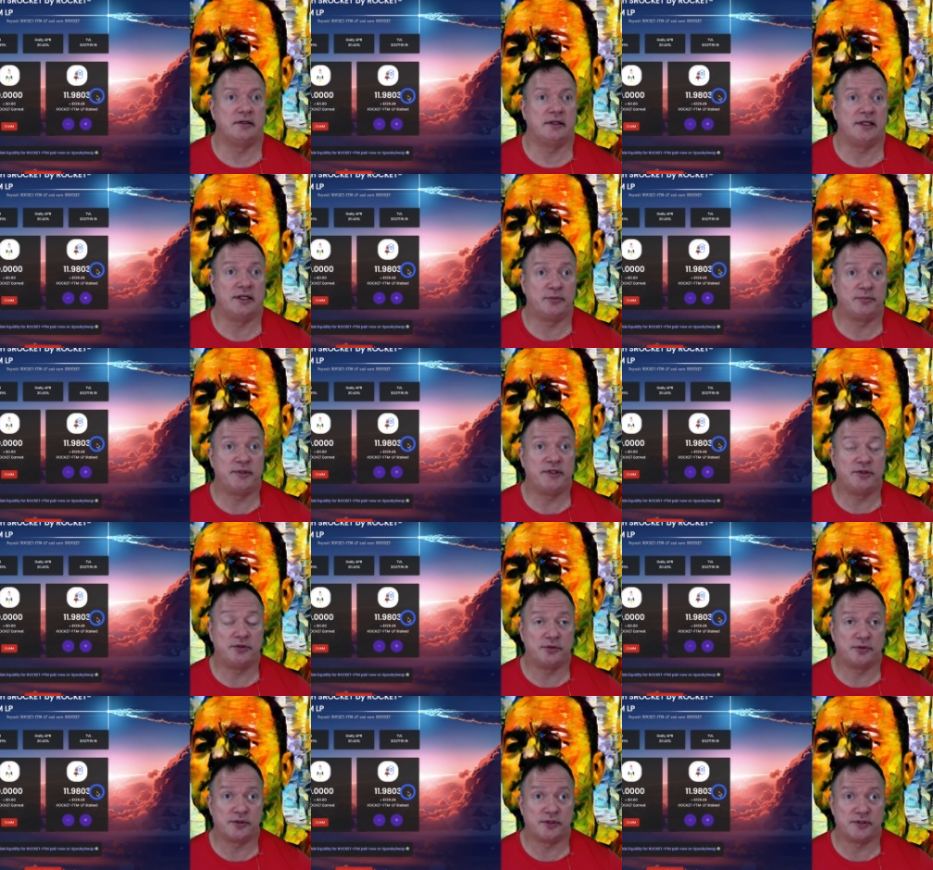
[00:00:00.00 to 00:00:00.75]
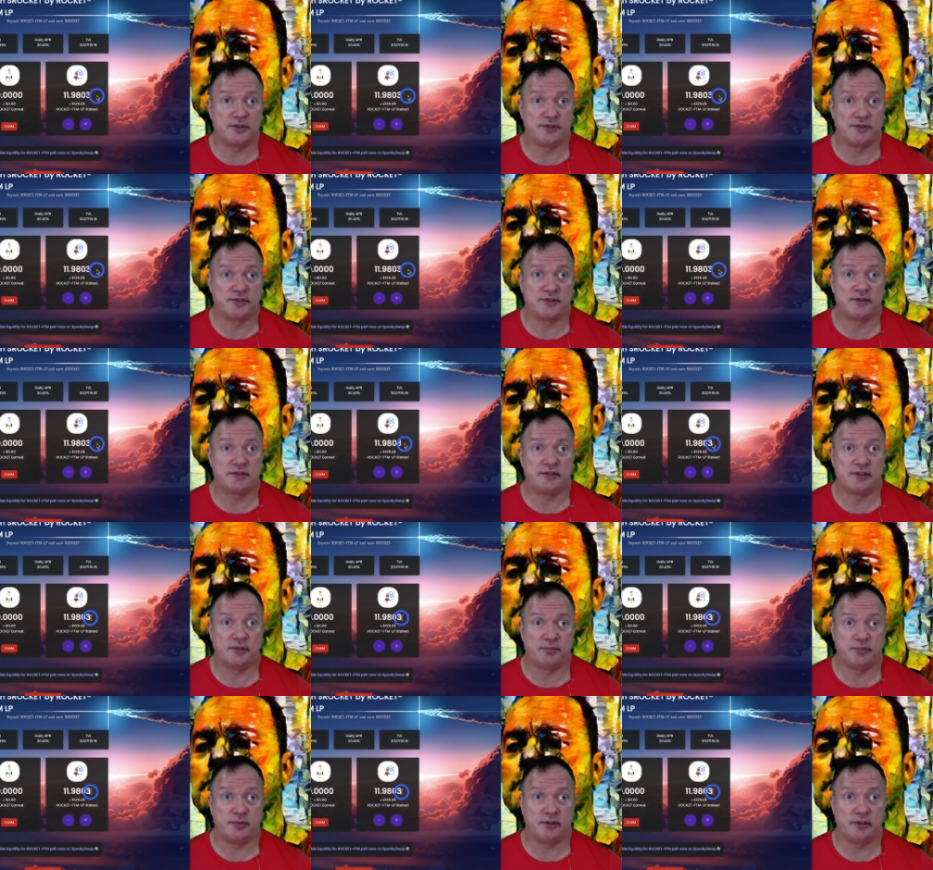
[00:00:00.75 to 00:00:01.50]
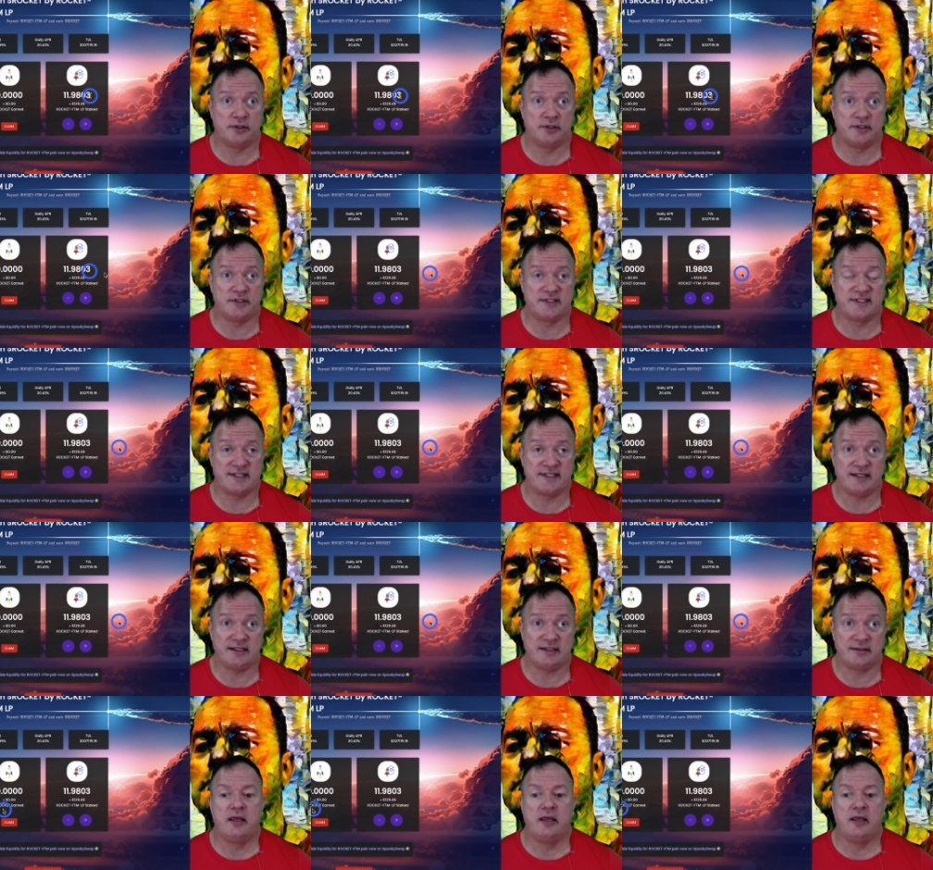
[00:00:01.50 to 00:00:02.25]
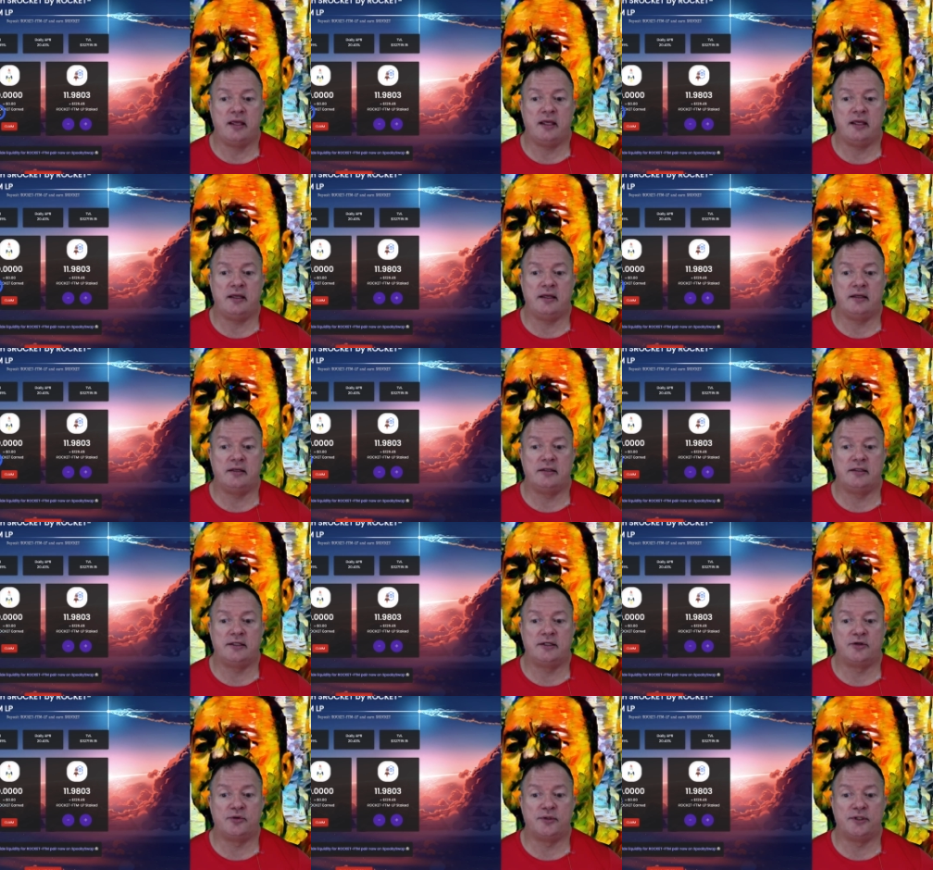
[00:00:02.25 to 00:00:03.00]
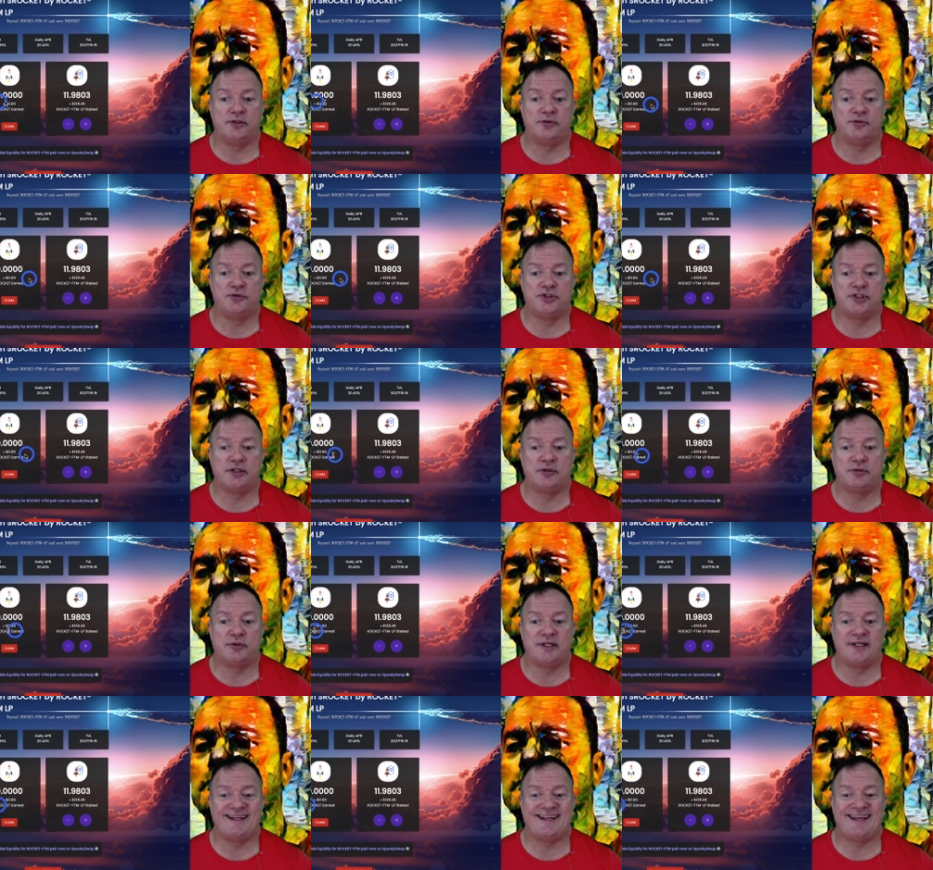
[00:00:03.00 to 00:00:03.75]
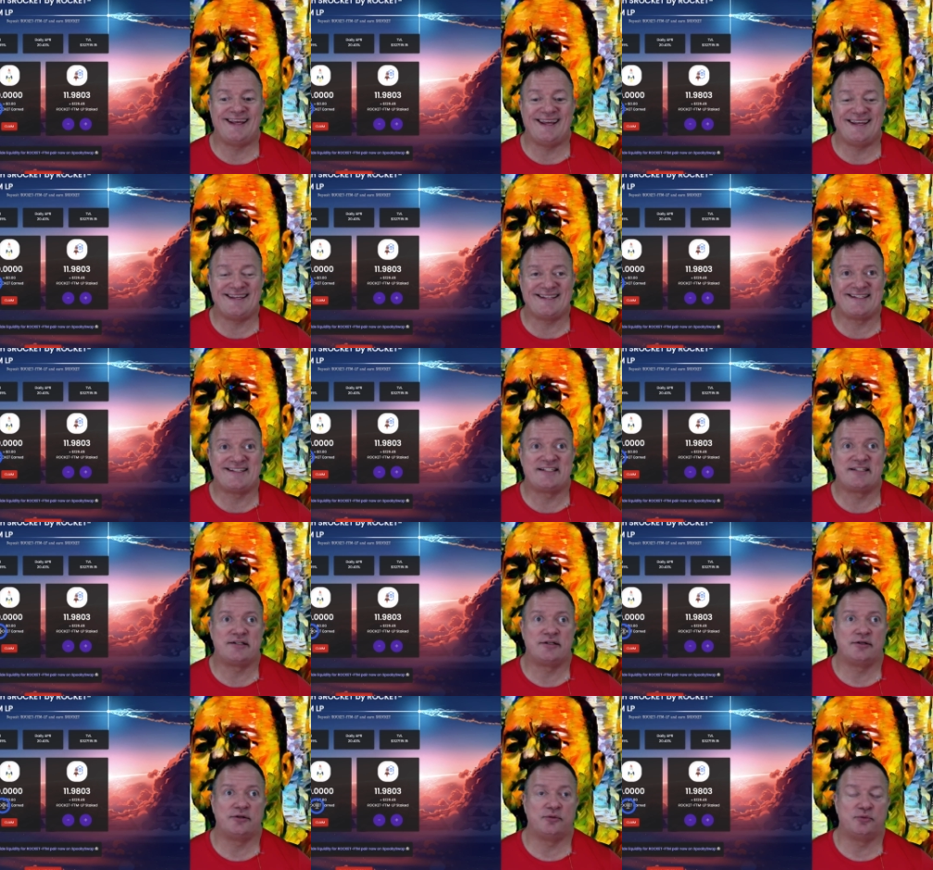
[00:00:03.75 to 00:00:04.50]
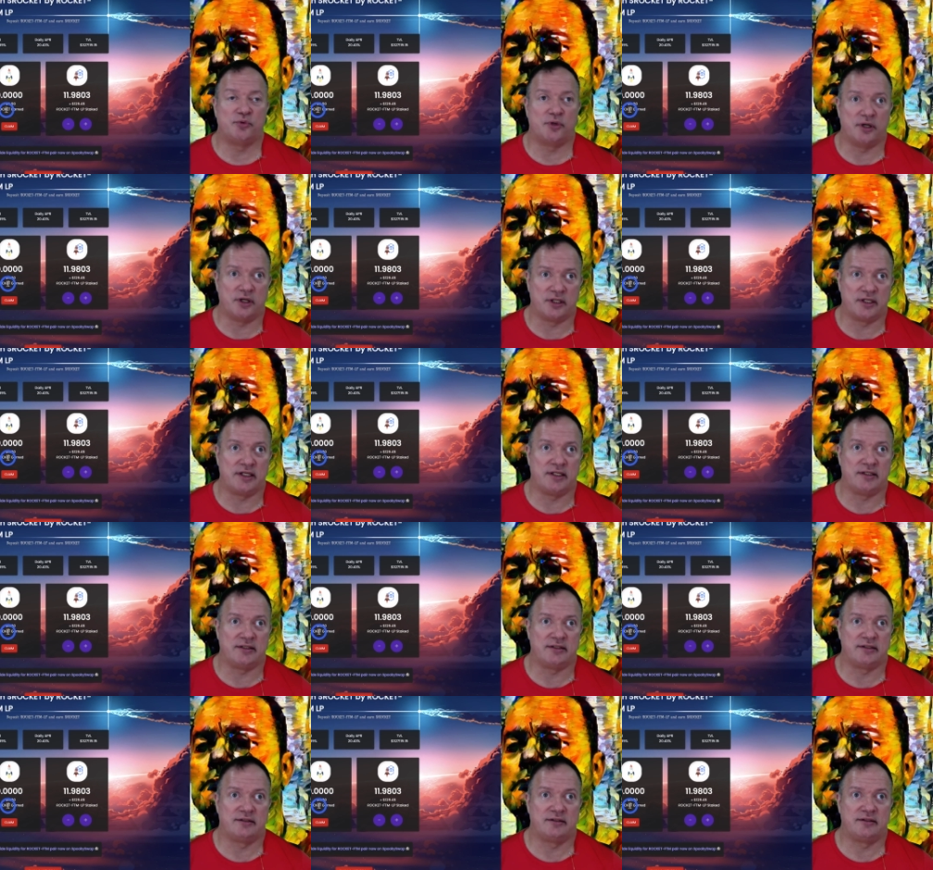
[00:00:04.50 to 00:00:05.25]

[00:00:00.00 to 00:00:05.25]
LP tokens staked, and they're going to generate SROCKET